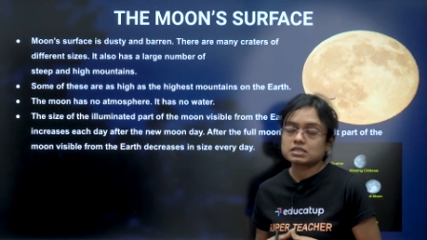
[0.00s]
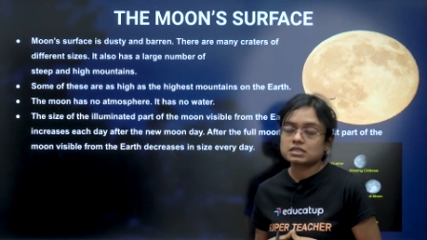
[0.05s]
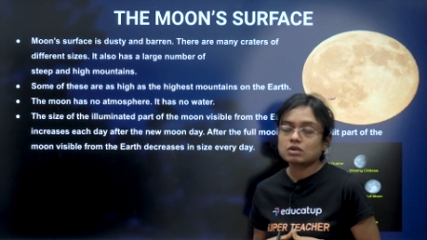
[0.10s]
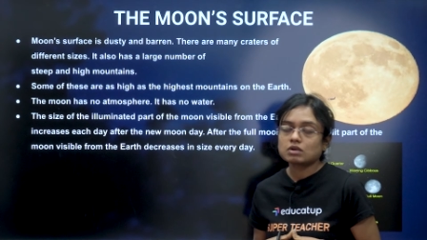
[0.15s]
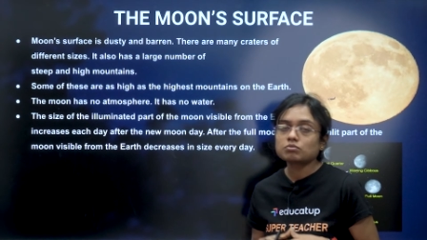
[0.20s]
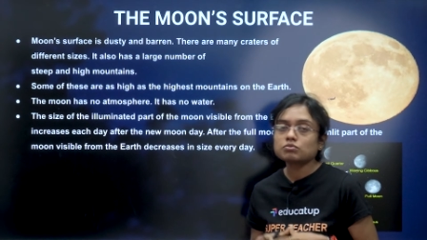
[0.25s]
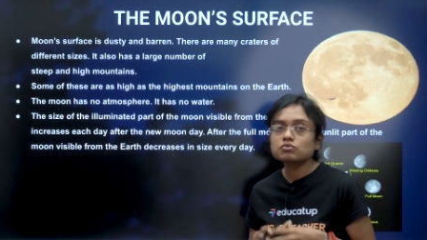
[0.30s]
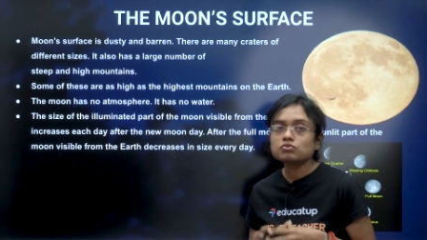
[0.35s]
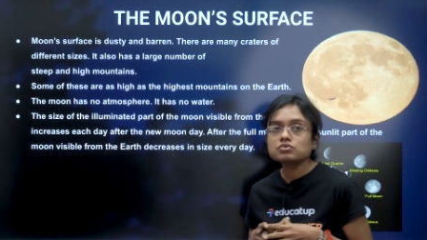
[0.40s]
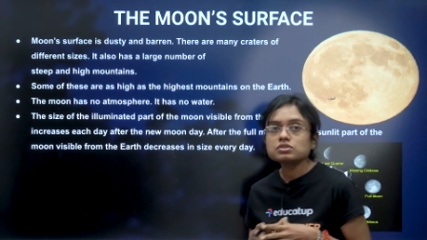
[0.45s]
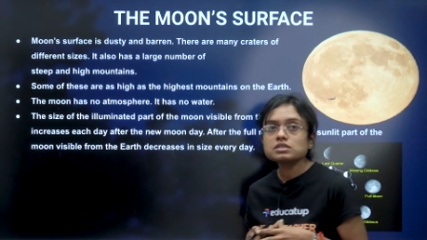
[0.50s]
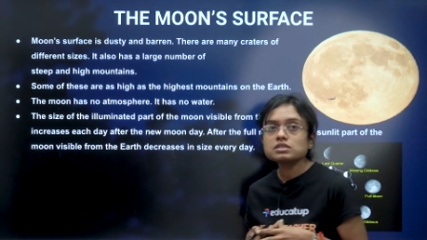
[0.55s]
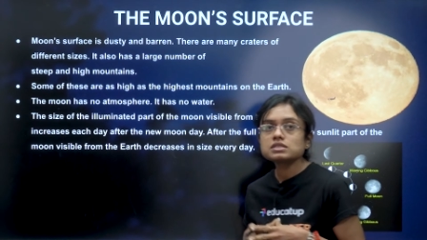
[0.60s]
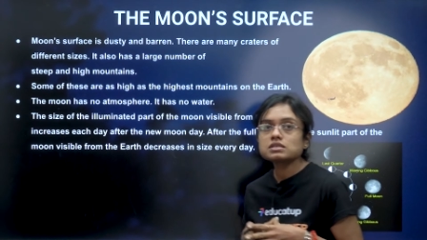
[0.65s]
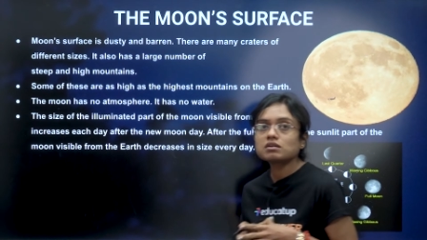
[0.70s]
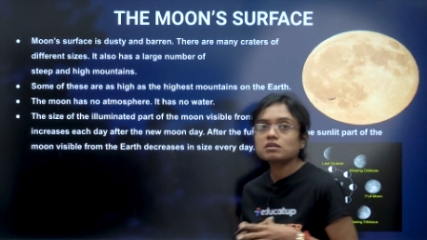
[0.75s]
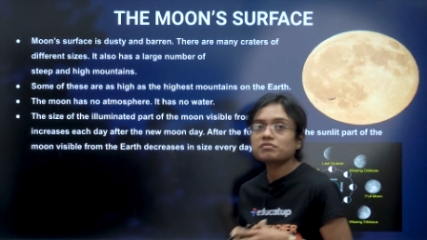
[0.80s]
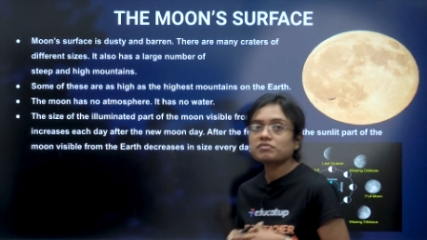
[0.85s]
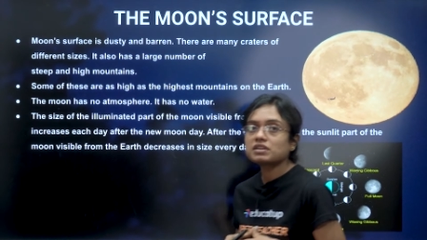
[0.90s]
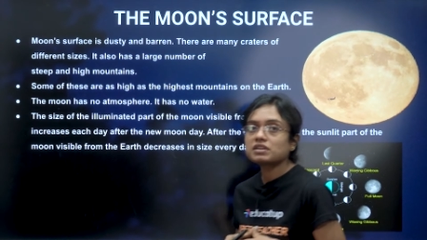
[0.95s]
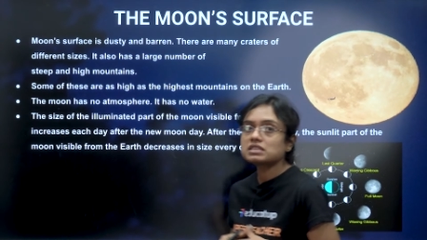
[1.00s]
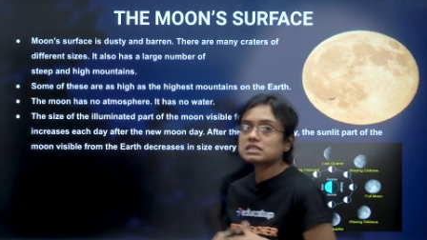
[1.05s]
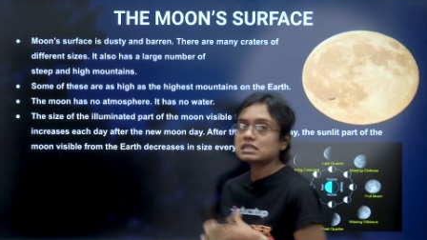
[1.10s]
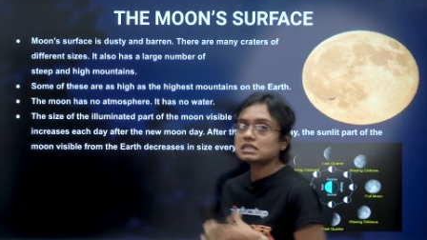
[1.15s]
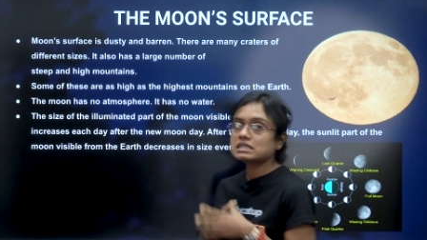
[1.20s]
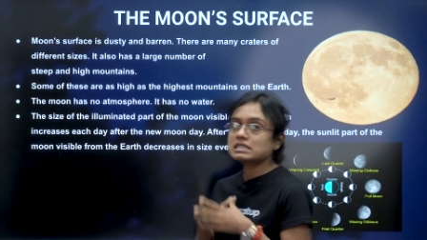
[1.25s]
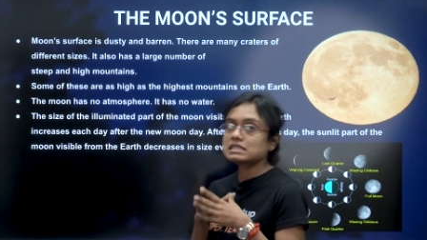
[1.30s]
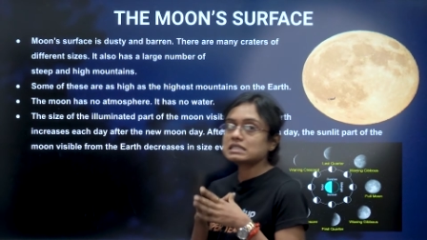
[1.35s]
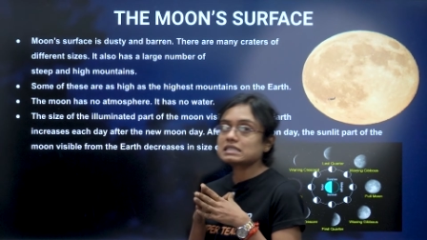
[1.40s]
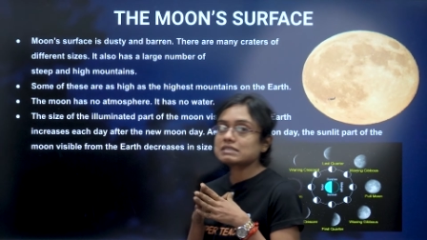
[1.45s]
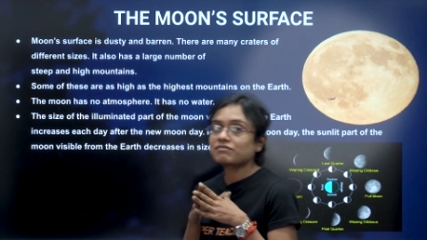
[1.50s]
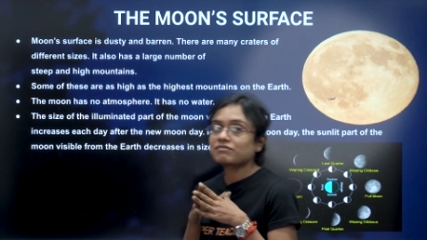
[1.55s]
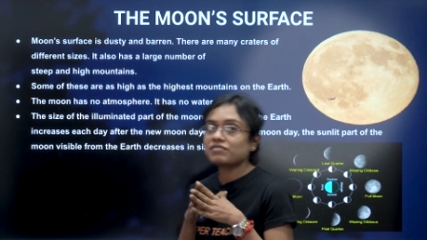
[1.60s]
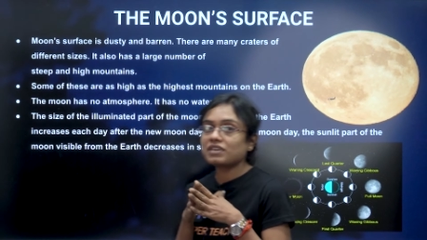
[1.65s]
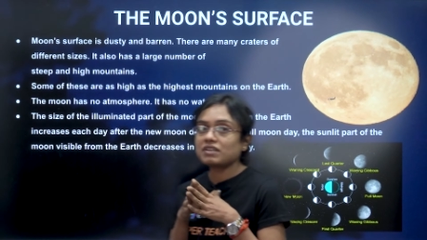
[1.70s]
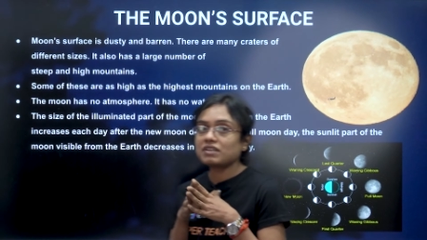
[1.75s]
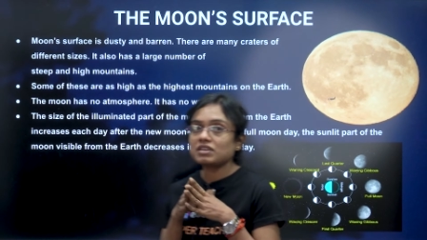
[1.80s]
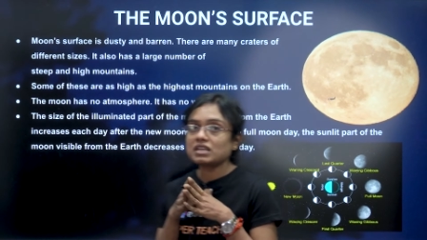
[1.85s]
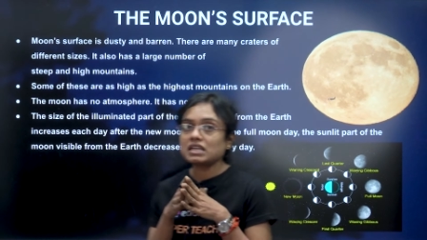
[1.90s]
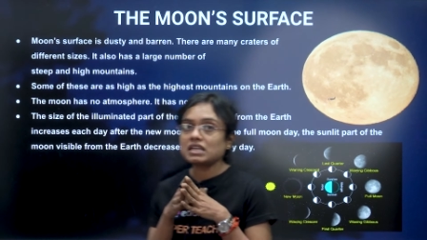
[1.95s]
Now moon's surface is
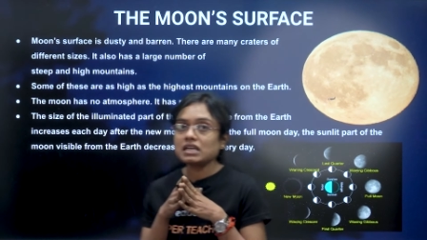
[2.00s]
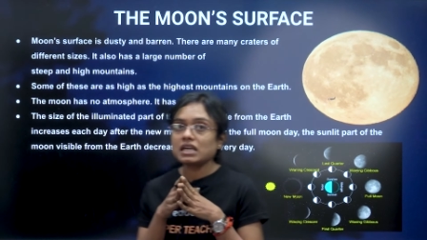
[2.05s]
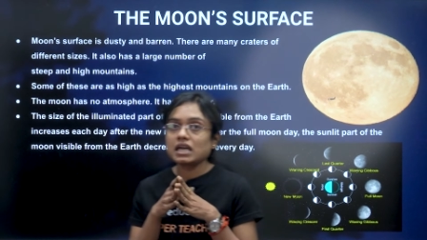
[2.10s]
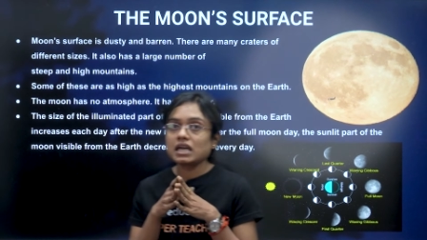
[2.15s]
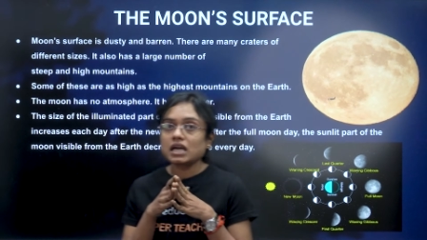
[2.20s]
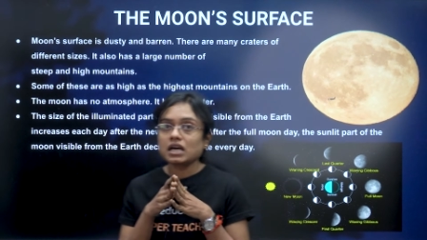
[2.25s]
very